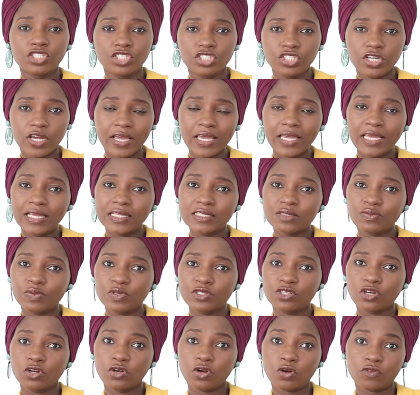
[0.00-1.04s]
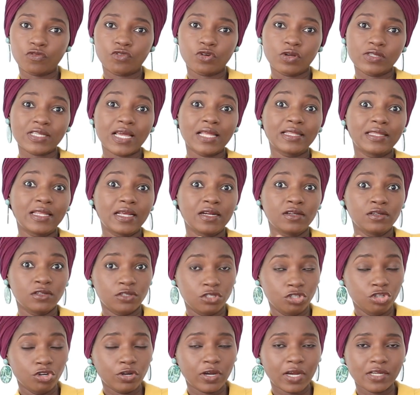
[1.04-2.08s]
share it with your loved ones, and
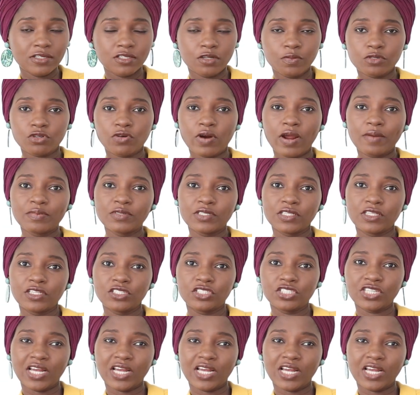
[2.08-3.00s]
then you can subscribe to the